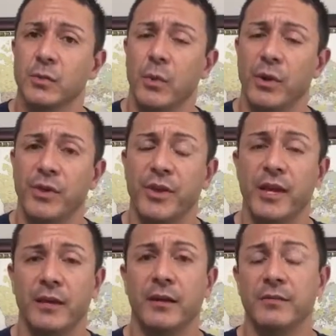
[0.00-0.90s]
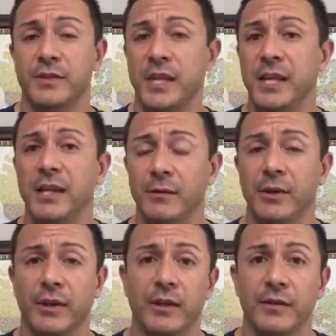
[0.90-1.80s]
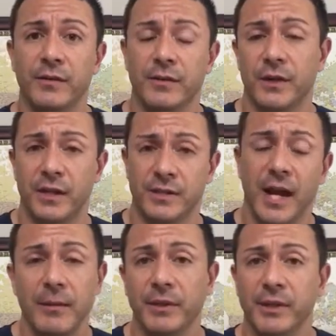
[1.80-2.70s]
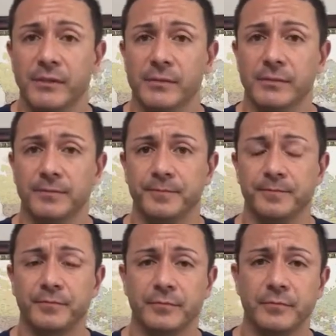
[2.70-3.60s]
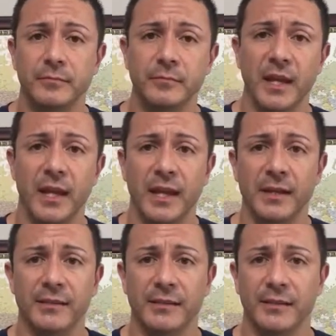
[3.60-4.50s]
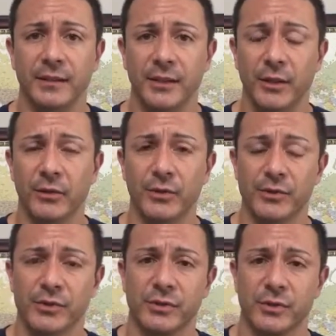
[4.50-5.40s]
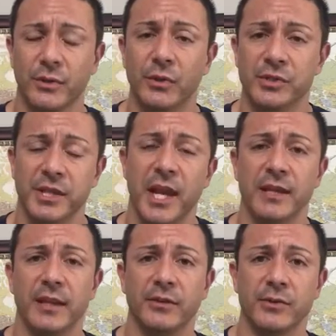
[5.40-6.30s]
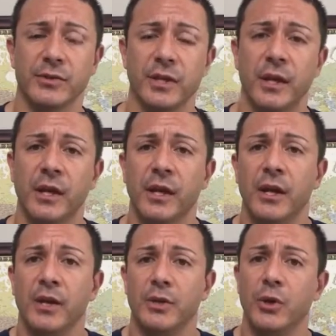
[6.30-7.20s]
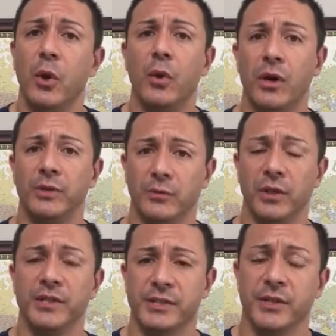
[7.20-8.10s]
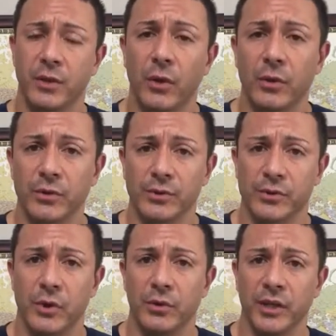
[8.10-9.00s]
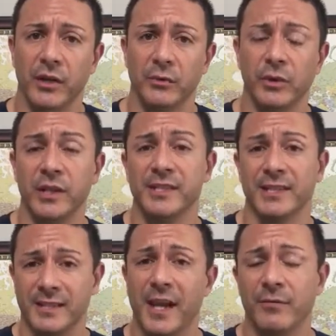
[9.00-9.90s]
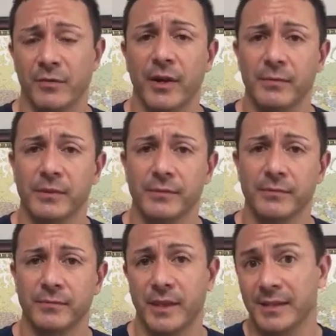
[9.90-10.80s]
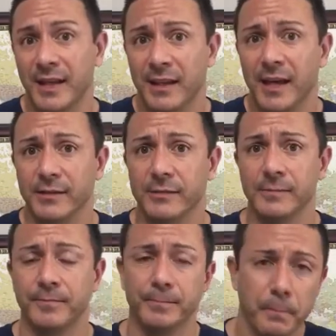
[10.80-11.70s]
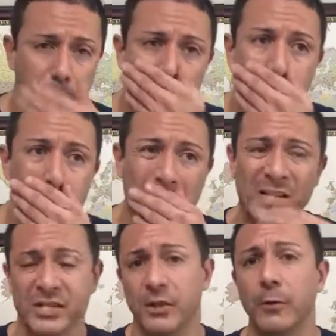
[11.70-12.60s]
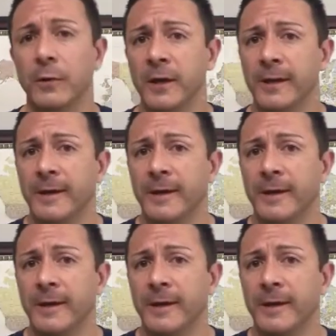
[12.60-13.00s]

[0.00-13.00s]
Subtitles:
When we think of T, we think of timeliness. And, there's an old saying that there's no unrealistic goals, there's only unrealistic time frames and deadlines. So,